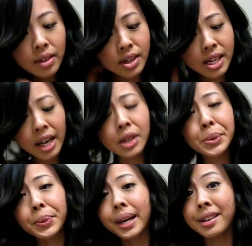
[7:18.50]
This
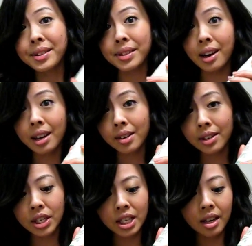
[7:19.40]
hairspray is not
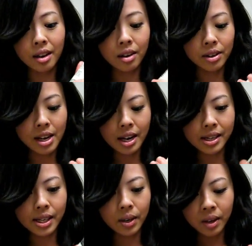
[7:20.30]
crunchy at all, you
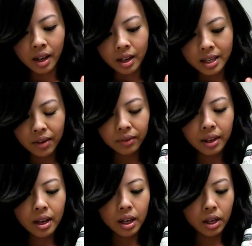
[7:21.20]
guys, so
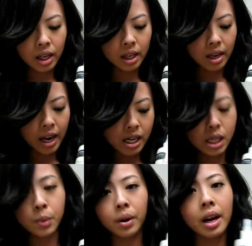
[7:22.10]
definitely a good
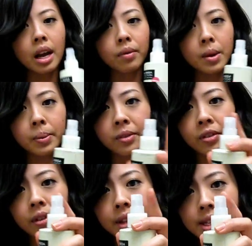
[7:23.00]
hairspray if you
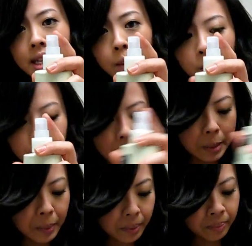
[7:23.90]
prefer this type of pump.